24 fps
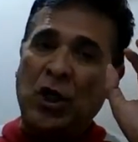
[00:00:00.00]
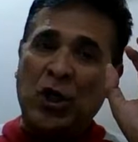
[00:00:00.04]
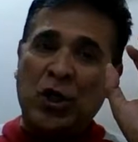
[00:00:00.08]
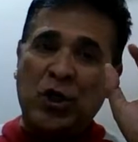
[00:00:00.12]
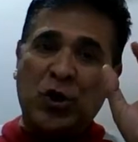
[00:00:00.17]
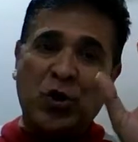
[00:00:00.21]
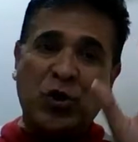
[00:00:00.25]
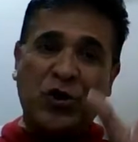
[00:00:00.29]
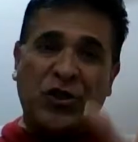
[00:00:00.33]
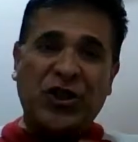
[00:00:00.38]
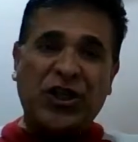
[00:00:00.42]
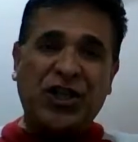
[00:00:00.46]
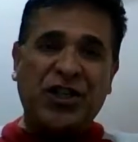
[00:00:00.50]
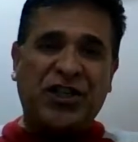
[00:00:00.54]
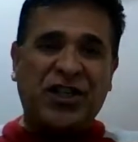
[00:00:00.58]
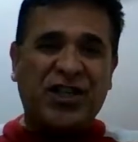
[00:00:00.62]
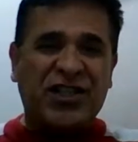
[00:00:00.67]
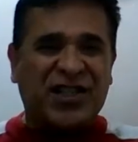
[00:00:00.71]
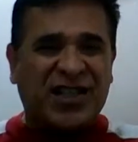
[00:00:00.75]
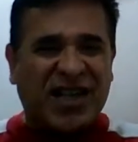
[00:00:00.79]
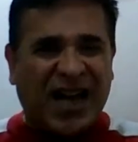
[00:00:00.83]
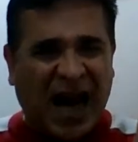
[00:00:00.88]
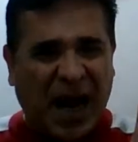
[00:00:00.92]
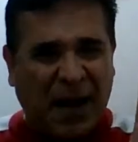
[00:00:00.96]
So she
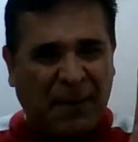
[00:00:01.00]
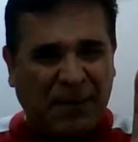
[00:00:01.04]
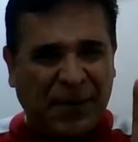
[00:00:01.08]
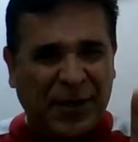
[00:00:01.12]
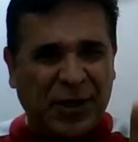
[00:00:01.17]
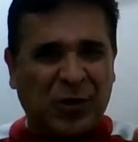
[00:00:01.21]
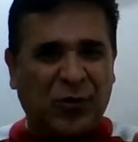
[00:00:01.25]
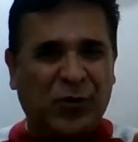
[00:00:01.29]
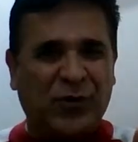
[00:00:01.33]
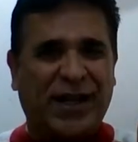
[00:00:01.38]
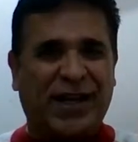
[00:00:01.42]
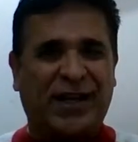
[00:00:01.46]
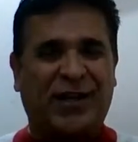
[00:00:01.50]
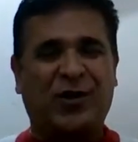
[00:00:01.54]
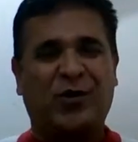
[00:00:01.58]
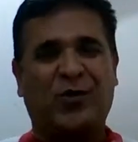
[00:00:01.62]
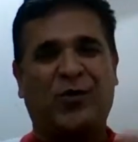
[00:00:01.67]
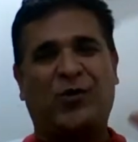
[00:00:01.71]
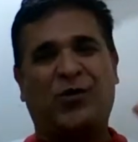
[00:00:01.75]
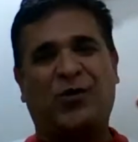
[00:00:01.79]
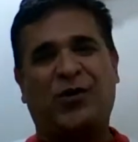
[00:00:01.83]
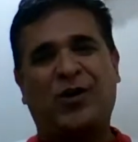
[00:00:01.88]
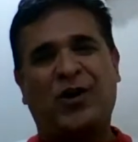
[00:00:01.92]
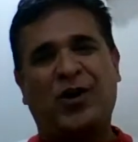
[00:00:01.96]
just happened
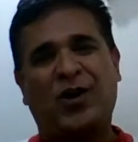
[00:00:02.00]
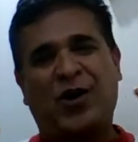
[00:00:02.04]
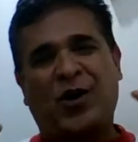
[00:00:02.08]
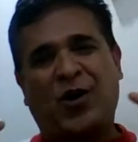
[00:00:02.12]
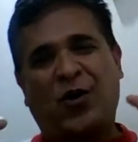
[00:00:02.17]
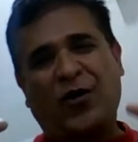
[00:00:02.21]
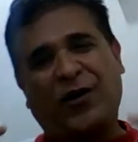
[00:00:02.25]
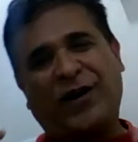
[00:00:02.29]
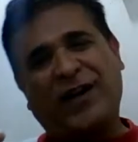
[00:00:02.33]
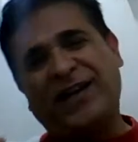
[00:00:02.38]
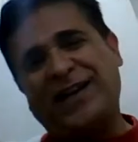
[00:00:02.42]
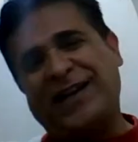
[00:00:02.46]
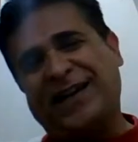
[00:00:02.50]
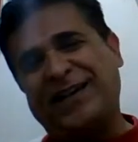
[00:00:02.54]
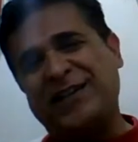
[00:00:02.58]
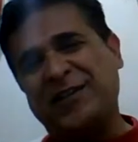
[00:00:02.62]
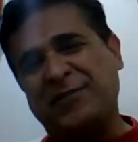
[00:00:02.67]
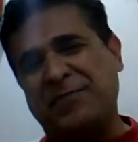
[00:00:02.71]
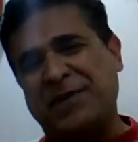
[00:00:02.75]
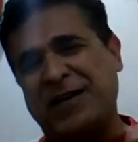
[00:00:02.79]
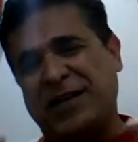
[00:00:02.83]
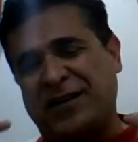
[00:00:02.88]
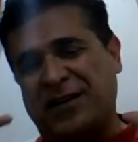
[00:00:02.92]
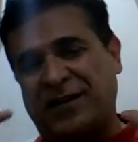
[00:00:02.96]
to okay, let
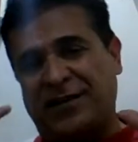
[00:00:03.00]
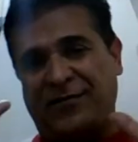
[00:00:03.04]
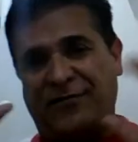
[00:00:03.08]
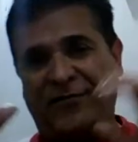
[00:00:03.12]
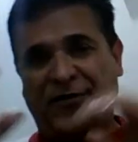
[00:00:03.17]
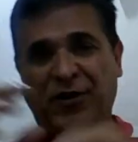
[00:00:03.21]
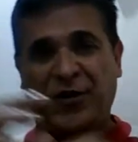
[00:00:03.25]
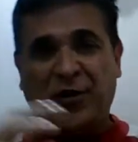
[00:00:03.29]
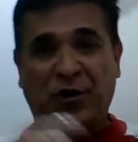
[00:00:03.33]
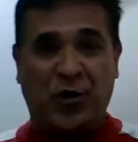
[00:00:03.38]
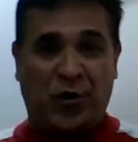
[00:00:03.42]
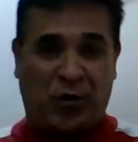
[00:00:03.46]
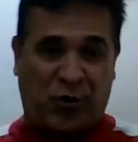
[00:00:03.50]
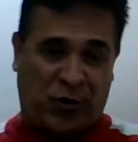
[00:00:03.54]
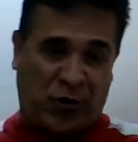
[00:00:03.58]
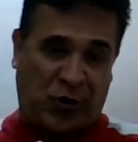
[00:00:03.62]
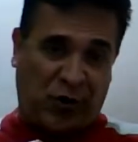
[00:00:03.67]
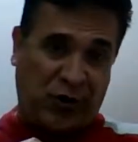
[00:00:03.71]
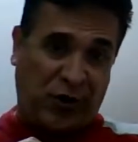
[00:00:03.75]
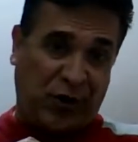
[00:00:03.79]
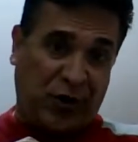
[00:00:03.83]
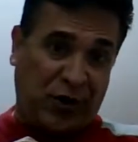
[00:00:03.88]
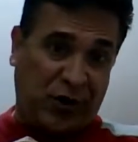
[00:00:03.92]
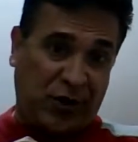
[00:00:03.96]
us make a video
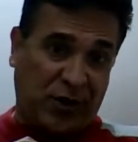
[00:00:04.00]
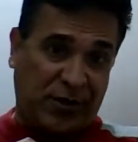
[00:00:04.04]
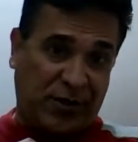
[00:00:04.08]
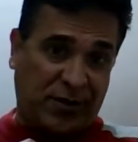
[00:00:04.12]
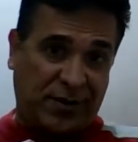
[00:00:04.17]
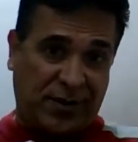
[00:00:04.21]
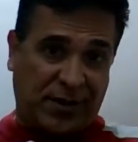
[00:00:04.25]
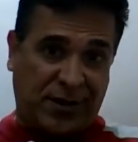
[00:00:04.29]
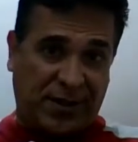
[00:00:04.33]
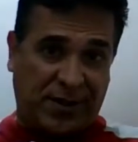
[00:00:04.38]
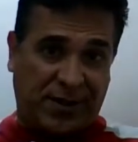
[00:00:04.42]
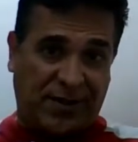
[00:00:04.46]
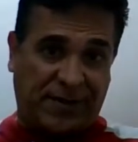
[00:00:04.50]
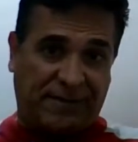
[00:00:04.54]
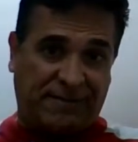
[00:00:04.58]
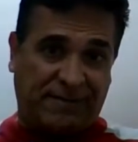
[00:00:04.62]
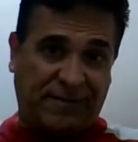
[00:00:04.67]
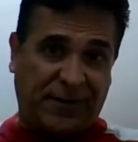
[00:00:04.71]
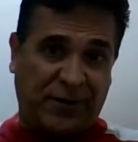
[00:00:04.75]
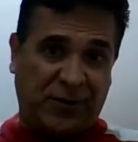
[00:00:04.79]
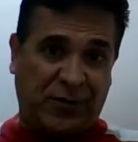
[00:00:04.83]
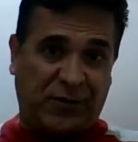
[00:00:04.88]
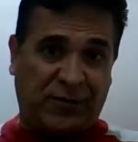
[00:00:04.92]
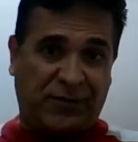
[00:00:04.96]
on your
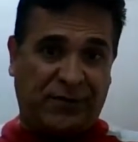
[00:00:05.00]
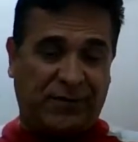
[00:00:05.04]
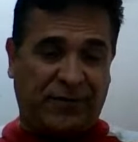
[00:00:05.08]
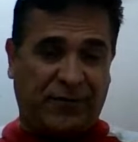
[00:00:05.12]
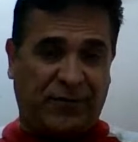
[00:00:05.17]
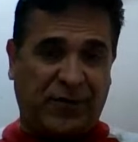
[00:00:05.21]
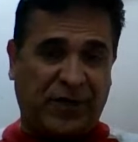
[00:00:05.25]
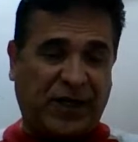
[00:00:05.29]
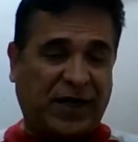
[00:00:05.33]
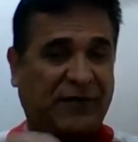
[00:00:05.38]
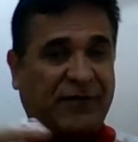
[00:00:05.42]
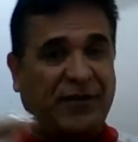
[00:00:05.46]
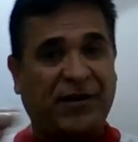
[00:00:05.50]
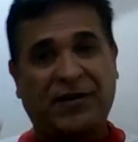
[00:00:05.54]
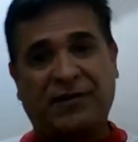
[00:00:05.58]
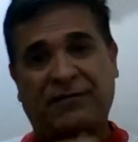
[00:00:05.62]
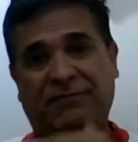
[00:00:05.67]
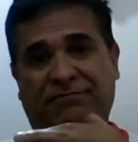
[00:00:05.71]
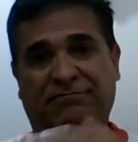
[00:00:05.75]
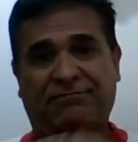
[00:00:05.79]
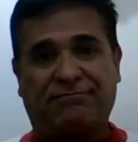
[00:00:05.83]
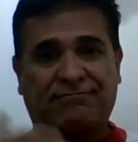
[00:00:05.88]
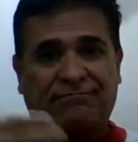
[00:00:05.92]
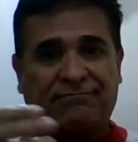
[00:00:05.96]

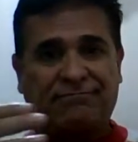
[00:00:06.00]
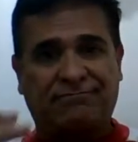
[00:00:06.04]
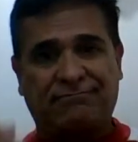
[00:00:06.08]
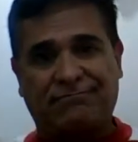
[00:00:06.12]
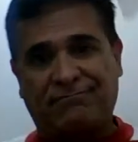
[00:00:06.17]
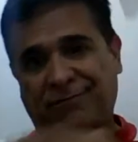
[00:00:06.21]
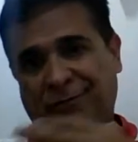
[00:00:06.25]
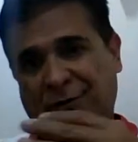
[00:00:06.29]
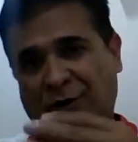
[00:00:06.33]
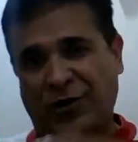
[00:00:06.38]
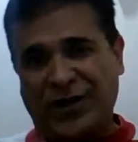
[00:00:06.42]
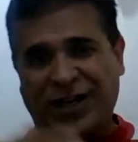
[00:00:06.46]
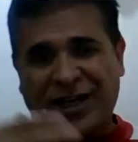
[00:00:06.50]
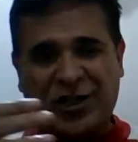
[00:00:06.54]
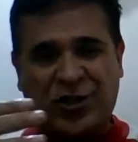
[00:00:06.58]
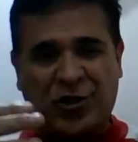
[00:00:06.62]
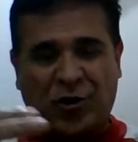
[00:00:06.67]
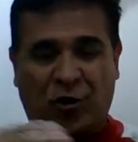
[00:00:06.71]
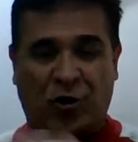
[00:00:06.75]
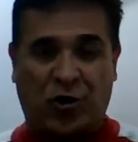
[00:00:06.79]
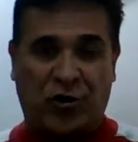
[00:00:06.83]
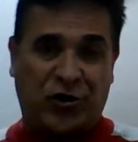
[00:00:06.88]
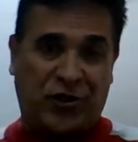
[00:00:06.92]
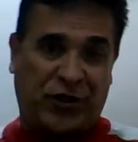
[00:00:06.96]
whatever on
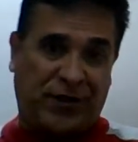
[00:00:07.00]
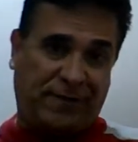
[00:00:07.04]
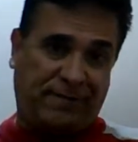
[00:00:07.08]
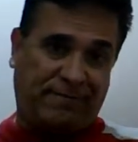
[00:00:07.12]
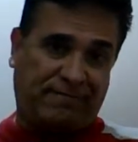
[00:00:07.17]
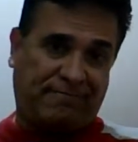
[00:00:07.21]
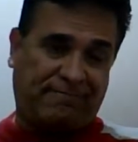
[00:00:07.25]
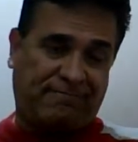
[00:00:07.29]
astrology.